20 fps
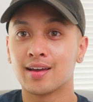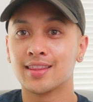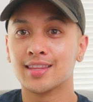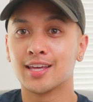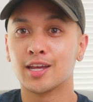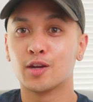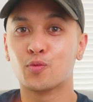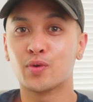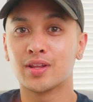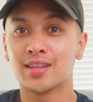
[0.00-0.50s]
And
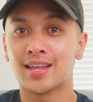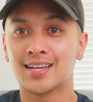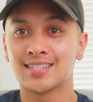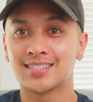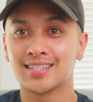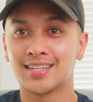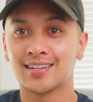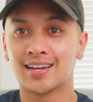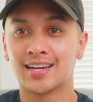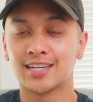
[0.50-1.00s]
then one
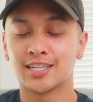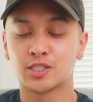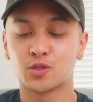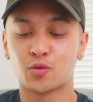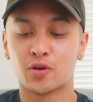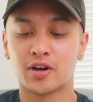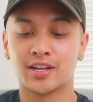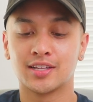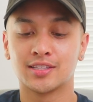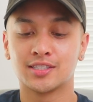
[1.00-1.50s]
last thing, I just
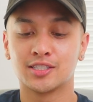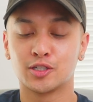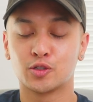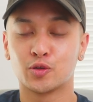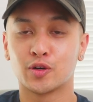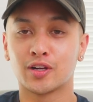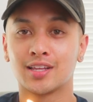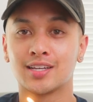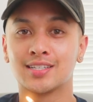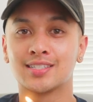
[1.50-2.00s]
wanted to
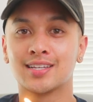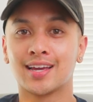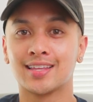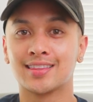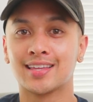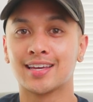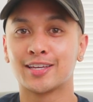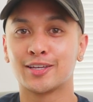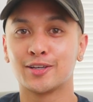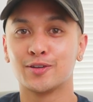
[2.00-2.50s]
quickly say
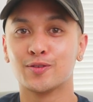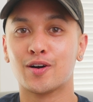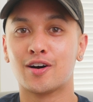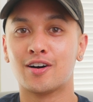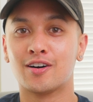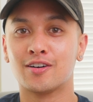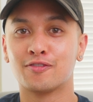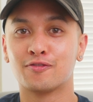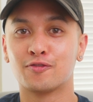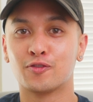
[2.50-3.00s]
thank you
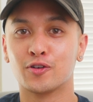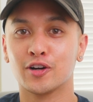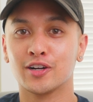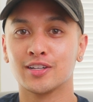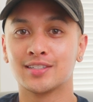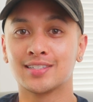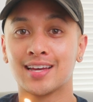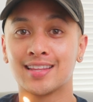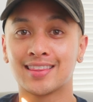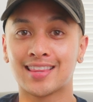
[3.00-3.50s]
all for
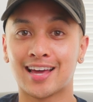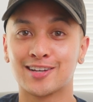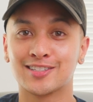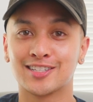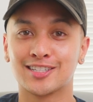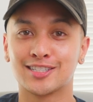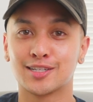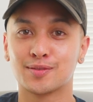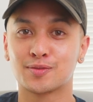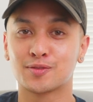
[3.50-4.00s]

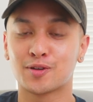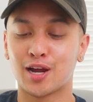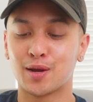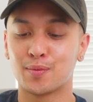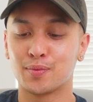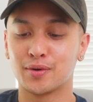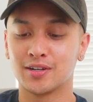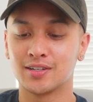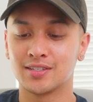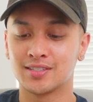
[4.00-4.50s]
10,000
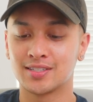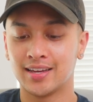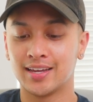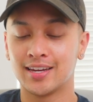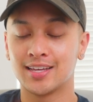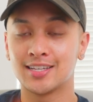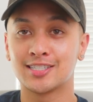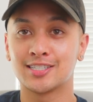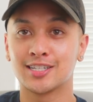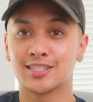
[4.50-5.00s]
subscribers.
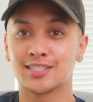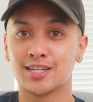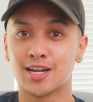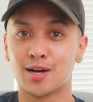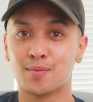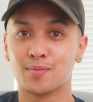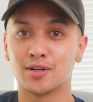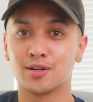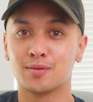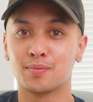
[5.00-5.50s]
It is just a
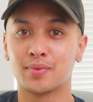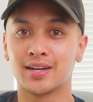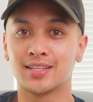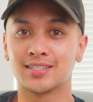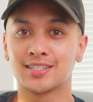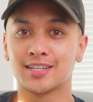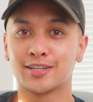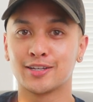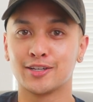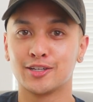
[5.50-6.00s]
number, but
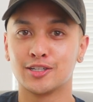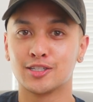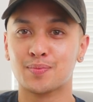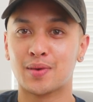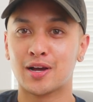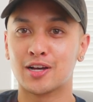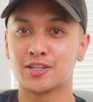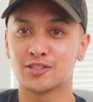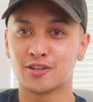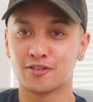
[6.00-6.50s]
it's a huge
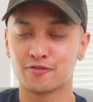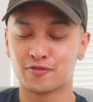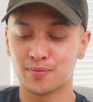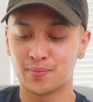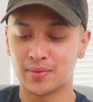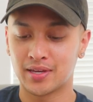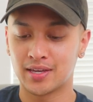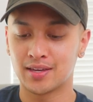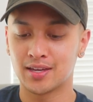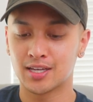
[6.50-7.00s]
milestone for
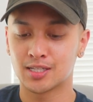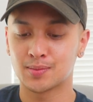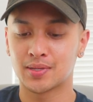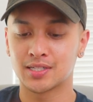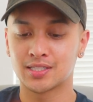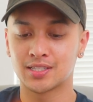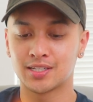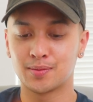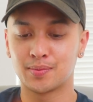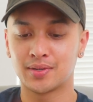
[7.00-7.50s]
me,
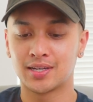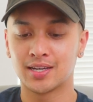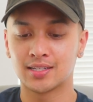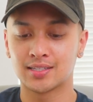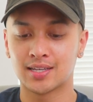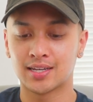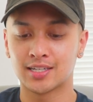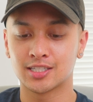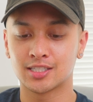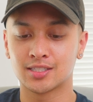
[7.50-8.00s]
especially
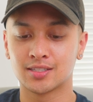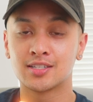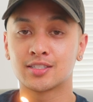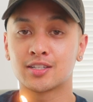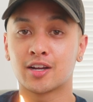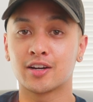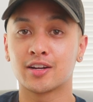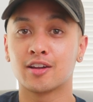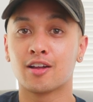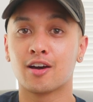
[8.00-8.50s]
because I just
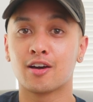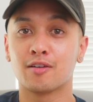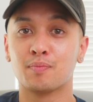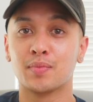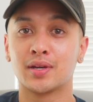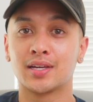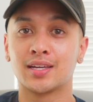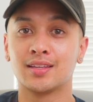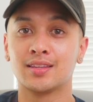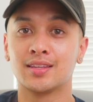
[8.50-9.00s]
started off
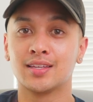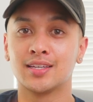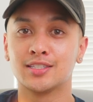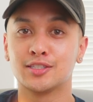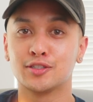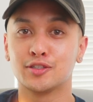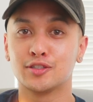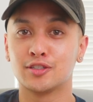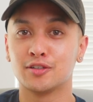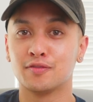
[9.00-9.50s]
making
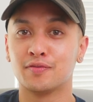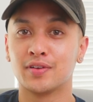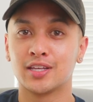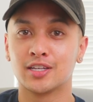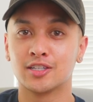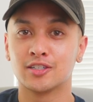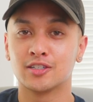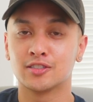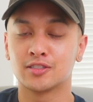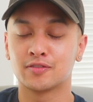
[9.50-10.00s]
these YouTube
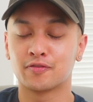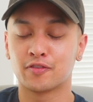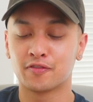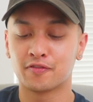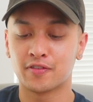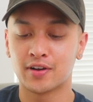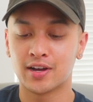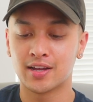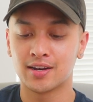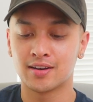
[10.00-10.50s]
videos for
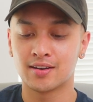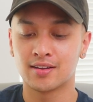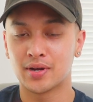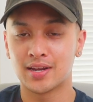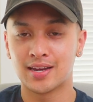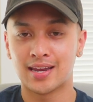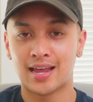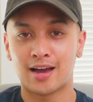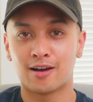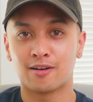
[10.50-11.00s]
fun,
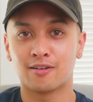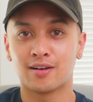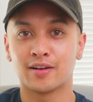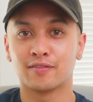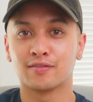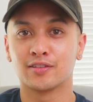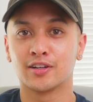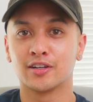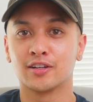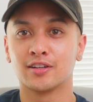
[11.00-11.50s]
but now
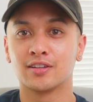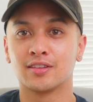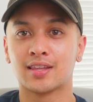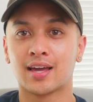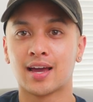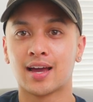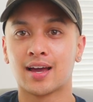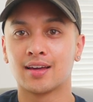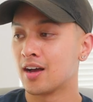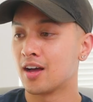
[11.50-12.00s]
I've learned
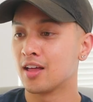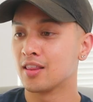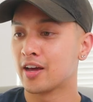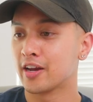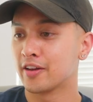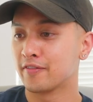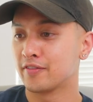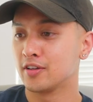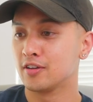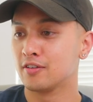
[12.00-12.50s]
that a
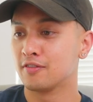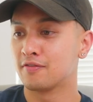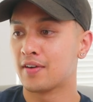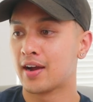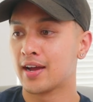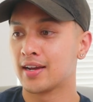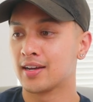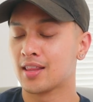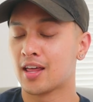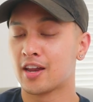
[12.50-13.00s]
lot of you
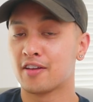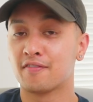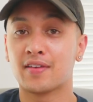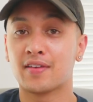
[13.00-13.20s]
find a lot of